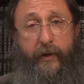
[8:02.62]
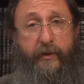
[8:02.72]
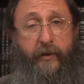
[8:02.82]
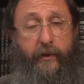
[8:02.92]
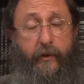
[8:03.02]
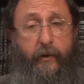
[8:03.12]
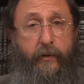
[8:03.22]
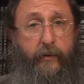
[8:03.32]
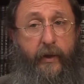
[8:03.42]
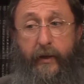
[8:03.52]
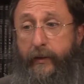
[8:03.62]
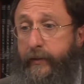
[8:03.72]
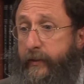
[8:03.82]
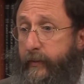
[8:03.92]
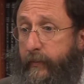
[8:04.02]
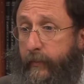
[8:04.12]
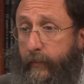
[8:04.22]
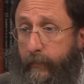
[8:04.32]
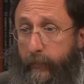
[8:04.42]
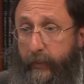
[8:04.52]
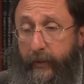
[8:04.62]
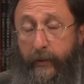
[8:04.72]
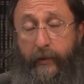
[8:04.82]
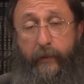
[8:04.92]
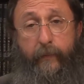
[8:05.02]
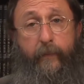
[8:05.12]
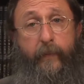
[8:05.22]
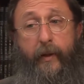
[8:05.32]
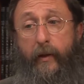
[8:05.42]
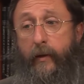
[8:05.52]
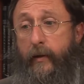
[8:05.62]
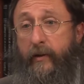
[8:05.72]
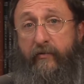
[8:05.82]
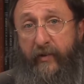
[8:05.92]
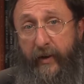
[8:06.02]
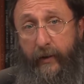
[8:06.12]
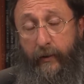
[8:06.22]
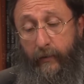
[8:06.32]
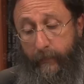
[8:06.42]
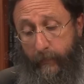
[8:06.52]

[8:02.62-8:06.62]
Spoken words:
idea that is being conveyed.